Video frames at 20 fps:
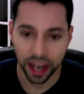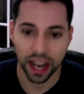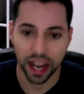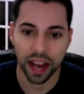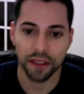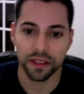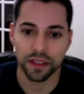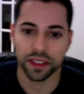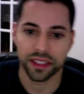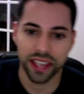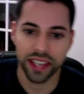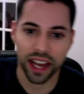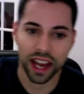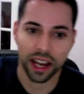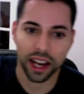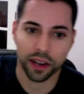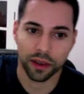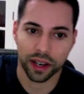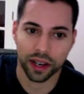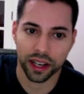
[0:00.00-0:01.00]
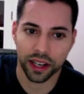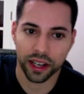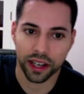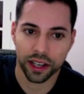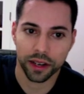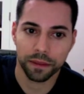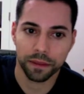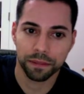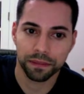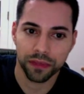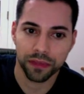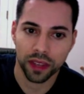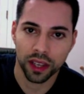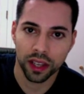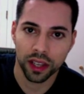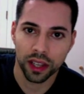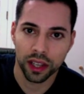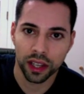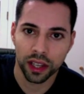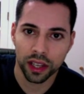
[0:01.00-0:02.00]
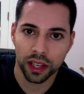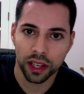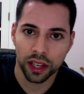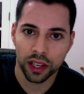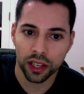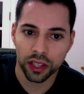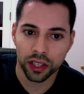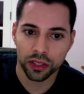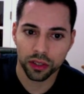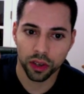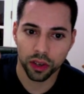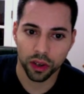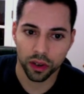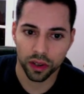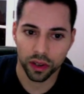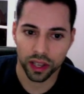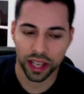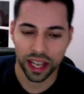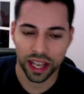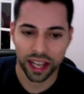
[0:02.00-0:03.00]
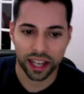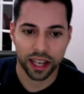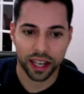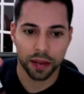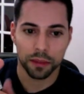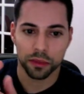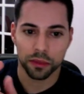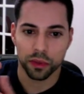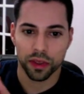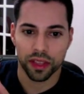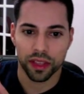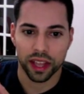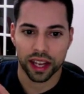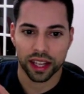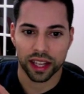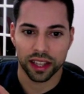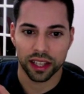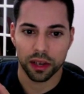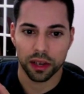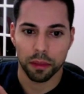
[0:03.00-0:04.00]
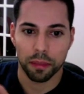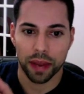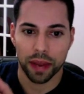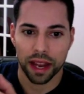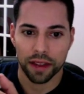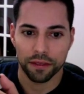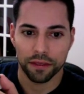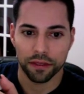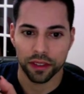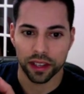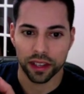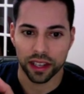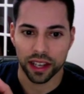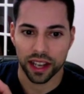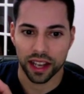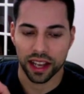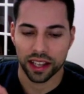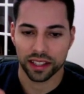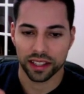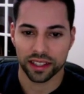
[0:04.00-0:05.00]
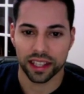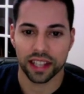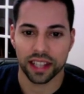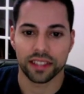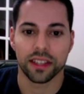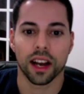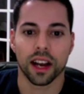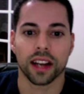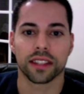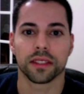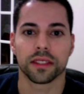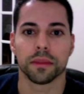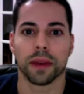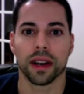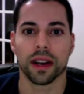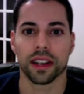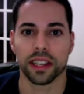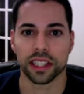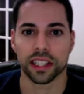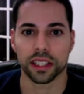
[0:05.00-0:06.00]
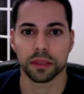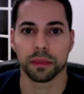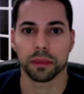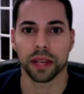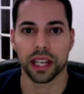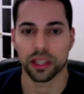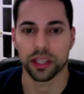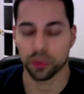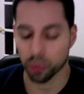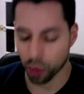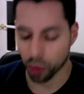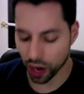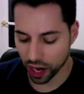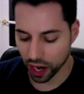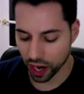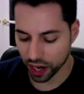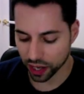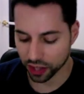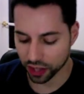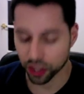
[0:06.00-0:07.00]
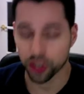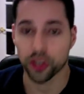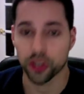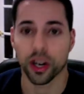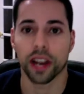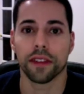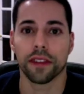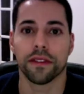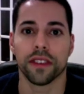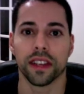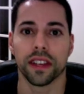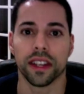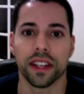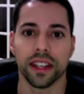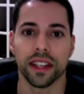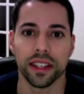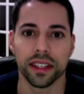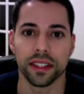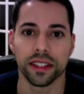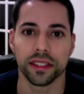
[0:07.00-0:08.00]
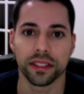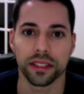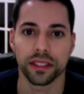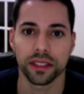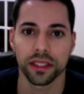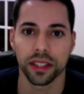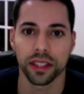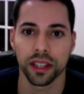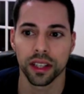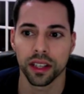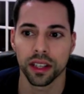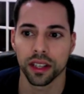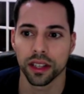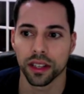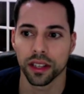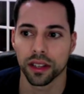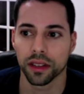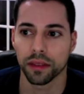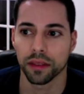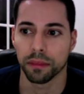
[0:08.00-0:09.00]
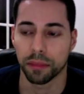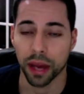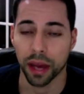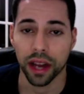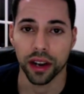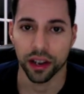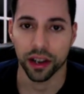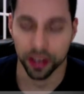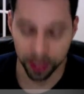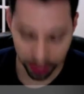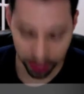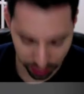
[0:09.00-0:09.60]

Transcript: have the tag right here. So it comes with like a little pamphlet that talks about and explains why the Dri-fit is better,